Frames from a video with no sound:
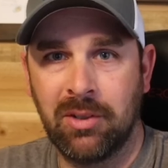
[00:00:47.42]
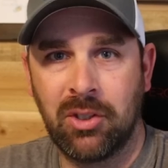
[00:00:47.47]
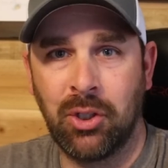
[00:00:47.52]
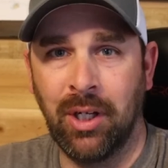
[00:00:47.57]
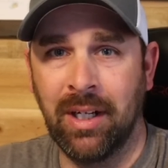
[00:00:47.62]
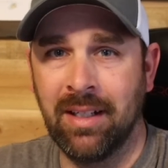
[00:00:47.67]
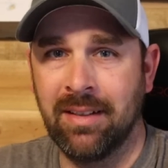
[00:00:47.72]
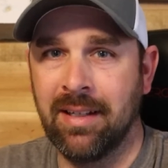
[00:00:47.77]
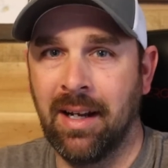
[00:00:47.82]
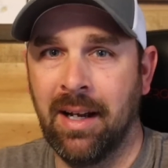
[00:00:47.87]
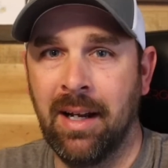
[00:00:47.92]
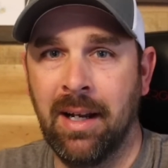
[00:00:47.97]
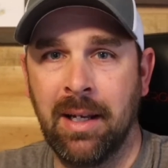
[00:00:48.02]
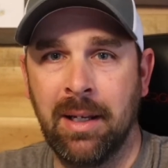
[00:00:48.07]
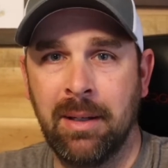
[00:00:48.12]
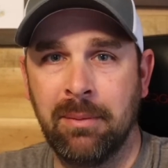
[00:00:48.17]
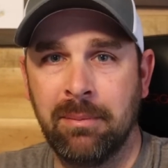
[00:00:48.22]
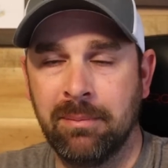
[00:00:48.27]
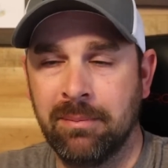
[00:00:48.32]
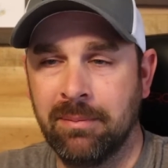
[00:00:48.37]
Creek
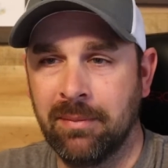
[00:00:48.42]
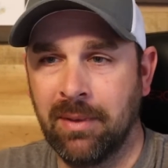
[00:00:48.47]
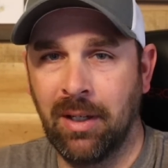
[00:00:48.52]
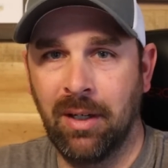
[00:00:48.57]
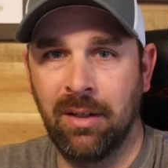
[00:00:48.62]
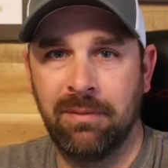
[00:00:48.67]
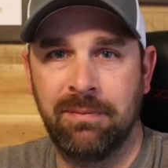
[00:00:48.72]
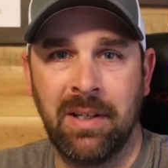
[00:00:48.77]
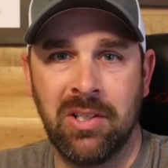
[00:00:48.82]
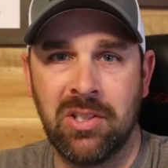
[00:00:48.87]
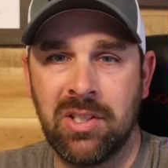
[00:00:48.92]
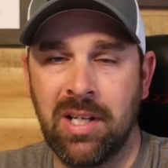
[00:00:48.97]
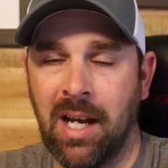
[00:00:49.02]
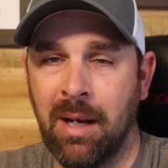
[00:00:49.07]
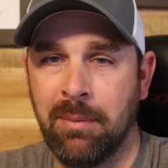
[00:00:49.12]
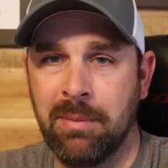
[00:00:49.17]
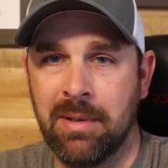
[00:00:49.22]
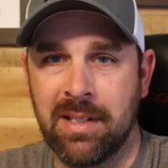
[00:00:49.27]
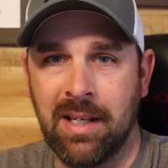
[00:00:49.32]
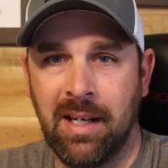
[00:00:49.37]
Time or Fish
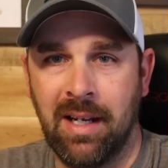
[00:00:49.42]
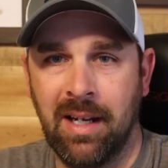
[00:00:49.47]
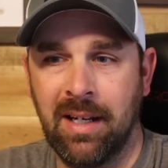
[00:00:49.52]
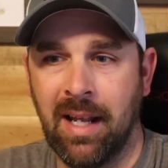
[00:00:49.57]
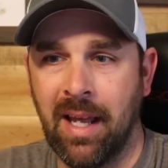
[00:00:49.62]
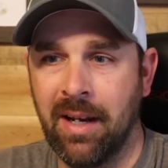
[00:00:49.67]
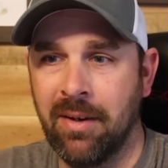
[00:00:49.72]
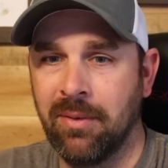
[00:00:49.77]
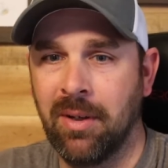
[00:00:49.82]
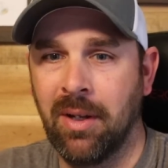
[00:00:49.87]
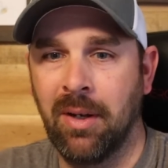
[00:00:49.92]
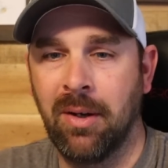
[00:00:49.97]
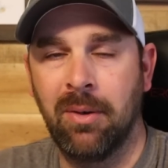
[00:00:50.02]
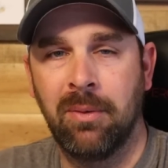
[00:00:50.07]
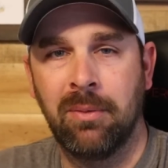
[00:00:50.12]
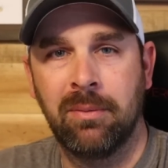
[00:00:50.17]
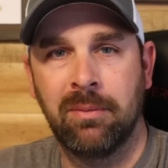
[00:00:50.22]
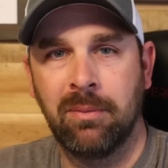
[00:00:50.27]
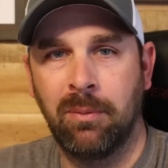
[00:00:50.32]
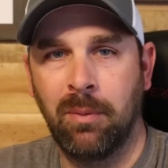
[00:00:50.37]
Time design. I don't
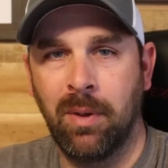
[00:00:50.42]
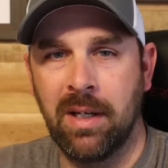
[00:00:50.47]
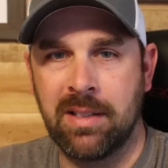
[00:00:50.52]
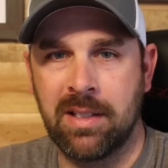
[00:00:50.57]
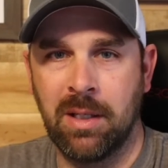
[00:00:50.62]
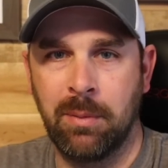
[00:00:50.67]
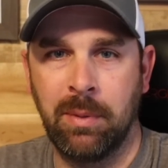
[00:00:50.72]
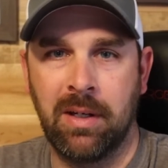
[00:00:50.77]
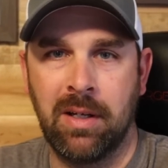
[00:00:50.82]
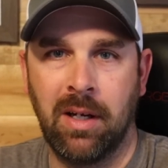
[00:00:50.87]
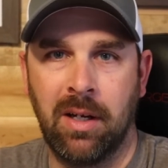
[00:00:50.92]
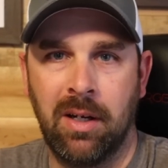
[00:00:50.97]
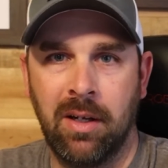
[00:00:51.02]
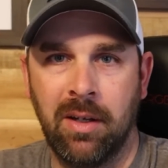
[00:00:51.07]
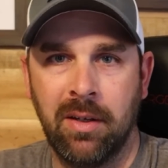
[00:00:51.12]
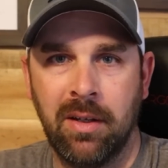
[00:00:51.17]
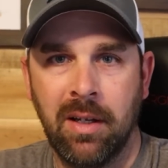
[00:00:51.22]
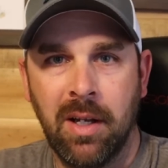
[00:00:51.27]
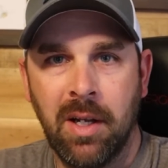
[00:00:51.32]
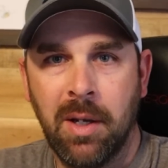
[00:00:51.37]
know what it's going to be
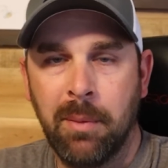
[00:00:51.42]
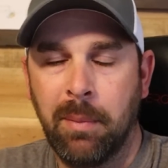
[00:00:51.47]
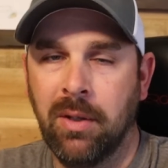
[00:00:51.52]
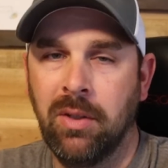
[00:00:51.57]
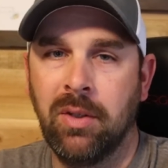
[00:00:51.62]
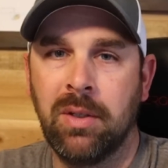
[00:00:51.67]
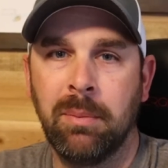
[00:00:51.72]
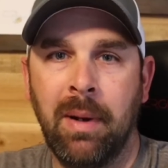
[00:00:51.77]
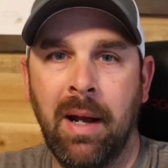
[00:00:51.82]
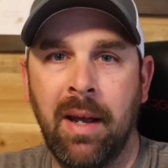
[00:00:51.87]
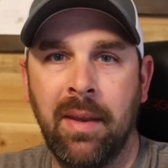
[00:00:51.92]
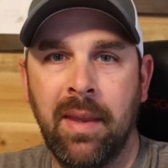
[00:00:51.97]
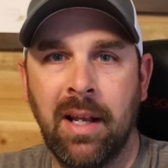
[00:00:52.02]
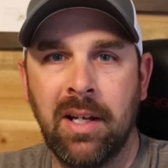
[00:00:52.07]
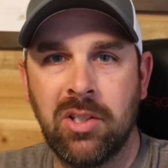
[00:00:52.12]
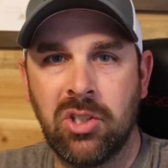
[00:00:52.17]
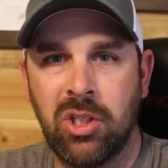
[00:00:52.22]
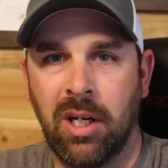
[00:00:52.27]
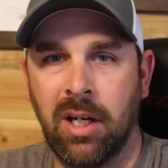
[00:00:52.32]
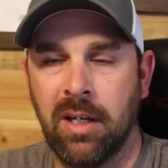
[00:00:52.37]
called, but you can buy
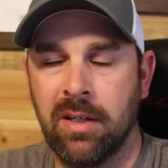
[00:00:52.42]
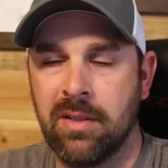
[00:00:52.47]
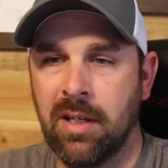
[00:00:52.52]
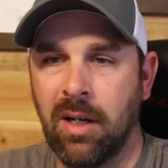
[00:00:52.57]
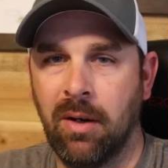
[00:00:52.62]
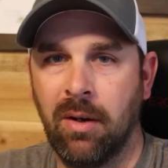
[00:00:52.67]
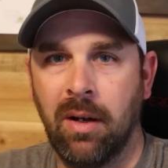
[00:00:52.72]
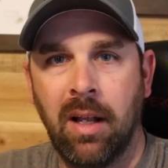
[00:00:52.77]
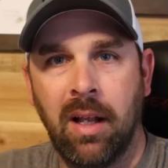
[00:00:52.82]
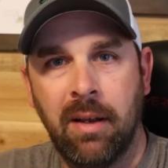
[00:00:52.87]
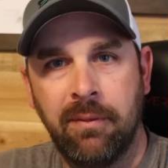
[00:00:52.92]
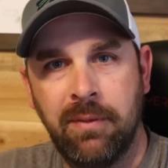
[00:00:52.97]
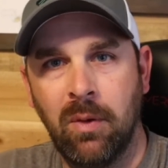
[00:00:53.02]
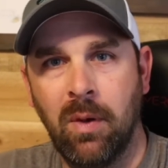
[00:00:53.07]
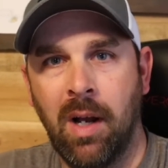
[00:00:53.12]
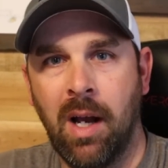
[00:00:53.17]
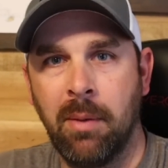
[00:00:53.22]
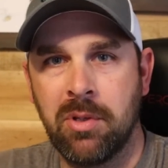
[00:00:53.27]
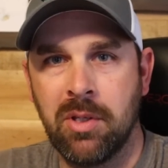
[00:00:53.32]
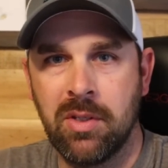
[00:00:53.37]
that shirt. So a
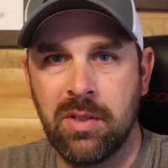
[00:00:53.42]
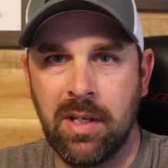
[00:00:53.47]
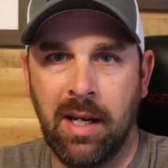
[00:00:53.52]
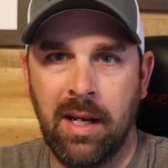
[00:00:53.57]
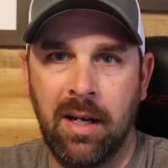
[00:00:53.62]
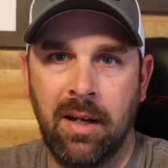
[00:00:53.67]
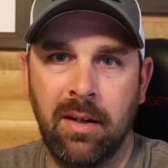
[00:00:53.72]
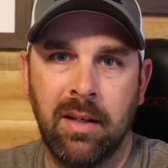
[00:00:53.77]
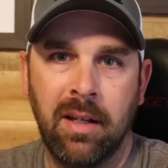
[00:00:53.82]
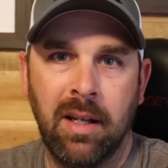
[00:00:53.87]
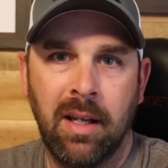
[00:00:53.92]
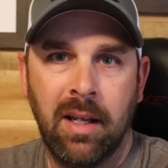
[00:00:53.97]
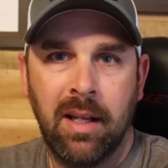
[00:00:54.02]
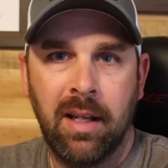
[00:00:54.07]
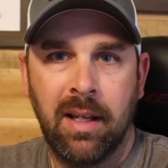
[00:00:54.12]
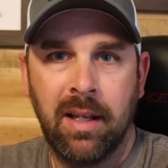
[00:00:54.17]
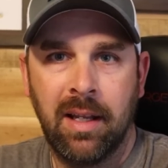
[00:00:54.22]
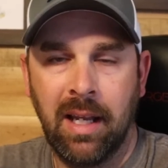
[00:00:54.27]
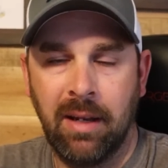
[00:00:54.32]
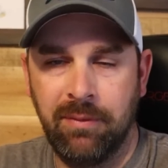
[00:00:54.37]
few options out.
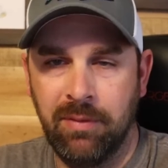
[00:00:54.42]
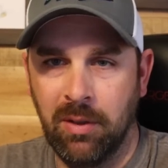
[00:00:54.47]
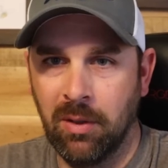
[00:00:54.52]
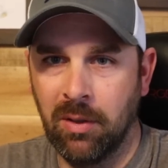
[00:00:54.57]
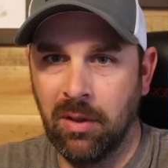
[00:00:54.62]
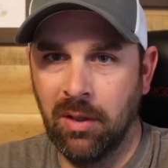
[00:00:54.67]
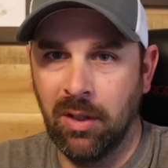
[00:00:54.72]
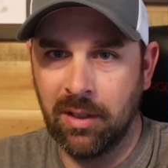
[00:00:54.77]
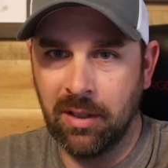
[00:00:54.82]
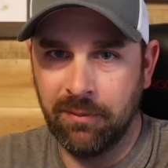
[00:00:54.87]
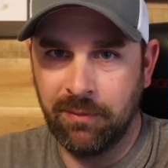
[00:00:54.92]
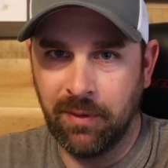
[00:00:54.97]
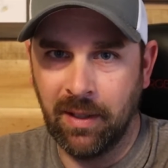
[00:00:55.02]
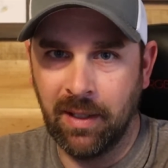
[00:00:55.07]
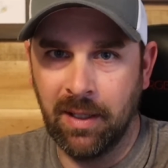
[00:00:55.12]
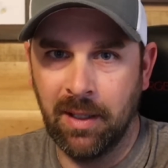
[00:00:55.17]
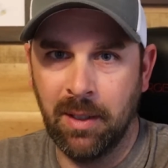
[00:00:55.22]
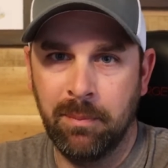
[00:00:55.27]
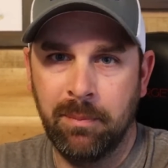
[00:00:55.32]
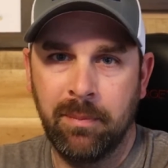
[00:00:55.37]
If you're looking for
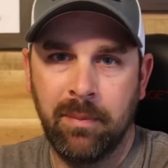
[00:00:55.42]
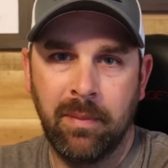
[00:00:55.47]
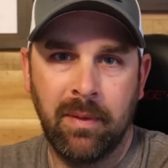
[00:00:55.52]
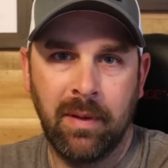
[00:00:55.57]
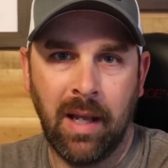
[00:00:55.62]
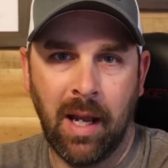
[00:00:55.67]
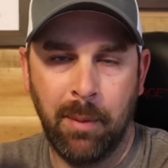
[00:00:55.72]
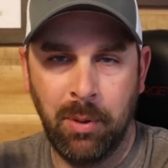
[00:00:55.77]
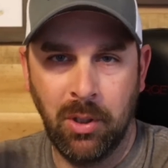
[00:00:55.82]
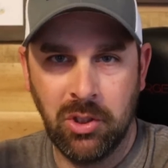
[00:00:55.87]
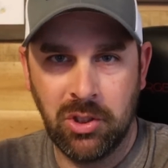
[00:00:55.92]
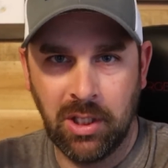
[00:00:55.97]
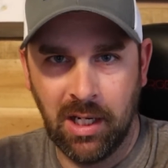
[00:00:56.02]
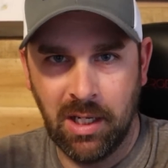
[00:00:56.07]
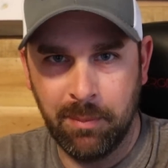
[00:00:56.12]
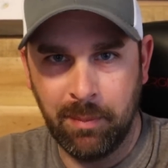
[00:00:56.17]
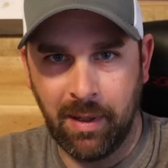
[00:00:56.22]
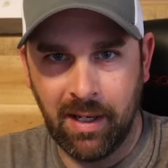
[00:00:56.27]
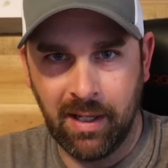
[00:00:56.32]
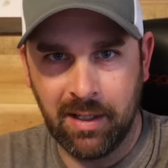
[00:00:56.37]
them, I appreciate
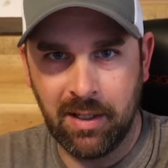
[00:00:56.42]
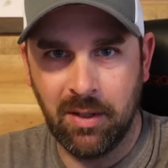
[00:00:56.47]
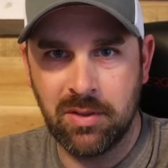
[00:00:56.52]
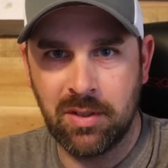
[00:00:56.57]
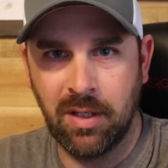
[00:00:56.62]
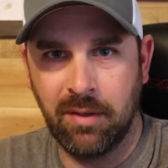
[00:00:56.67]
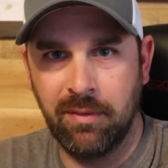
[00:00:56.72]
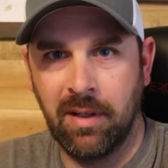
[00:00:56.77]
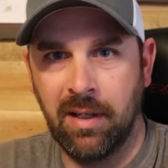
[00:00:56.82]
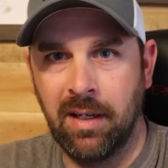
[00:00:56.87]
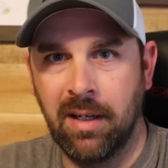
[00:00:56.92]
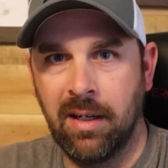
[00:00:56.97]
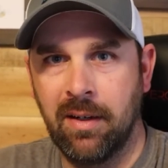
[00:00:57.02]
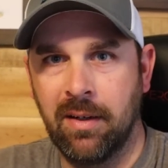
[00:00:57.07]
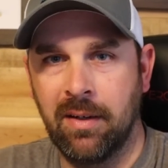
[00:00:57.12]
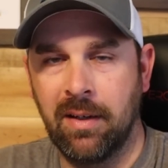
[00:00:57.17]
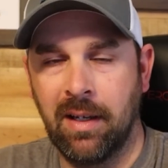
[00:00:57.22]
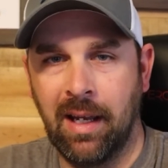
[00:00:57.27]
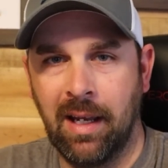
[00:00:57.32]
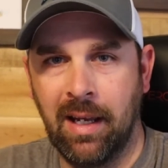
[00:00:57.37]
anybody that goes over
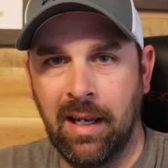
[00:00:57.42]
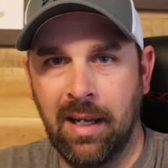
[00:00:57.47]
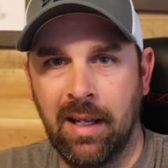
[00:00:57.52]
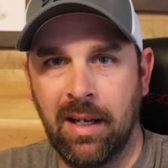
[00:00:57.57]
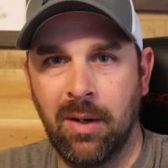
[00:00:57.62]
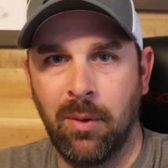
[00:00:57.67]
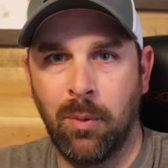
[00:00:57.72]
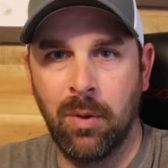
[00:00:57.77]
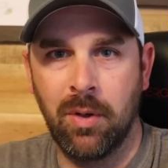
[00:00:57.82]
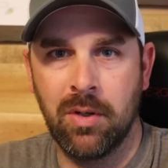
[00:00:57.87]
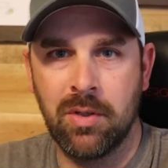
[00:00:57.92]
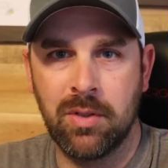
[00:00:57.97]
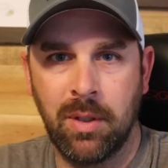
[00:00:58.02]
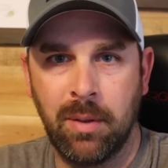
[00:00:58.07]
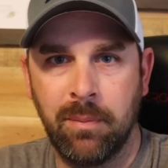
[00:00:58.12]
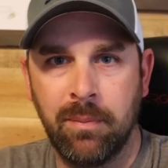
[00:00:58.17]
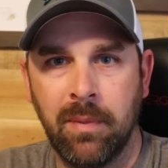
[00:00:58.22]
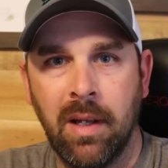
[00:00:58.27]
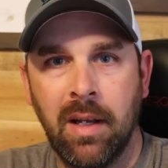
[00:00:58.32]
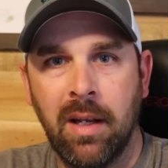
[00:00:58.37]
there and orders
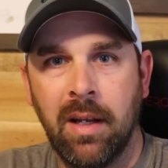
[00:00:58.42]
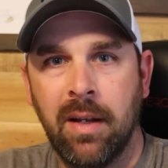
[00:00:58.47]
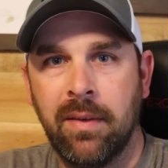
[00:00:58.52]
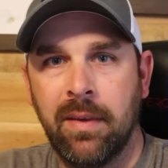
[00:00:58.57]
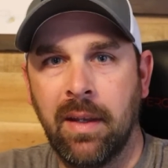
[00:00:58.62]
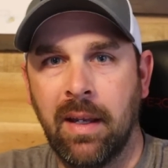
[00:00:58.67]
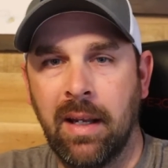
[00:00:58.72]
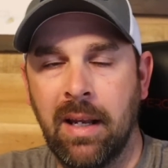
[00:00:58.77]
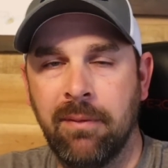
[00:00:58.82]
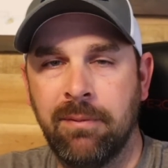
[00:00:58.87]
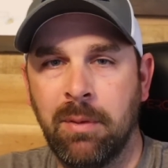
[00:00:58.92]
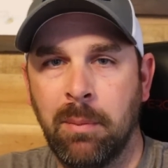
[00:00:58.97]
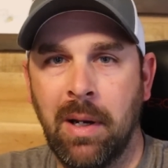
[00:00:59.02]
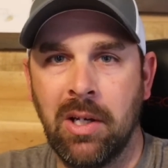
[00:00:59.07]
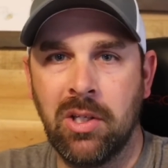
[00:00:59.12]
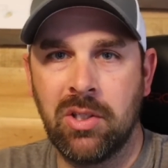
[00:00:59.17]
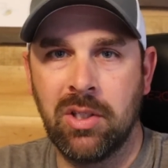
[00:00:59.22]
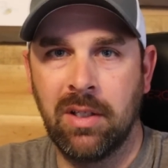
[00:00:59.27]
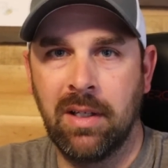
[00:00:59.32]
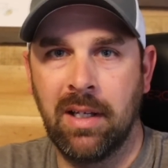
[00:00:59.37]
them. The
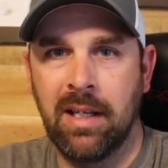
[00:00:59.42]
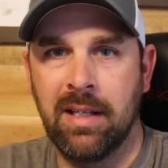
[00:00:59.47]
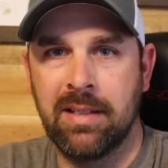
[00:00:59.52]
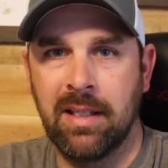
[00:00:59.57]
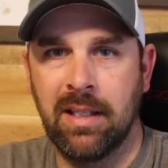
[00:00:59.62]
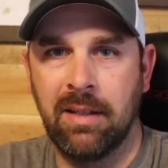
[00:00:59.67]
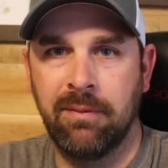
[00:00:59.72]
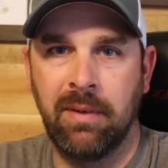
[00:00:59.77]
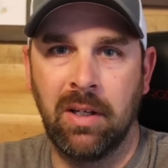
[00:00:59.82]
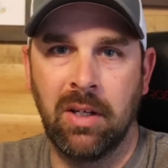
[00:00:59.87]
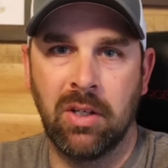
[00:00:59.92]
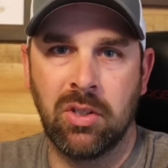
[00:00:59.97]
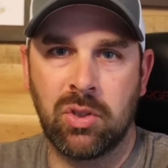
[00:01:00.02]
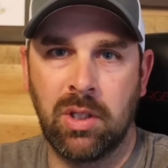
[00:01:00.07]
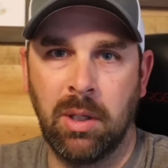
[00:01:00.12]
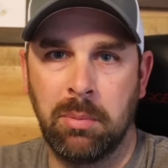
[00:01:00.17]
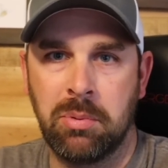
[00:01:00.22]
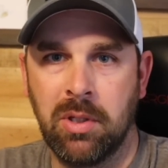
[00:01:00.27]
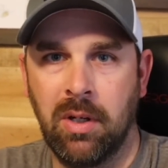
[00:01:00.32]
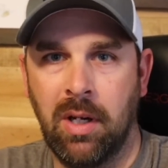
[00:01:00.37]
information is in the video
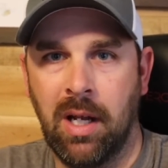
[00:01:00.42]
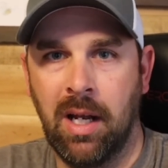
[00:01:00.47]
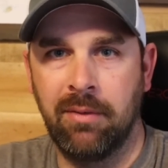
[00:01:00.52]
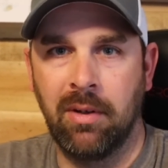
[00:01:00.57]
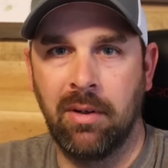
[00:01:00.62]
description. I'll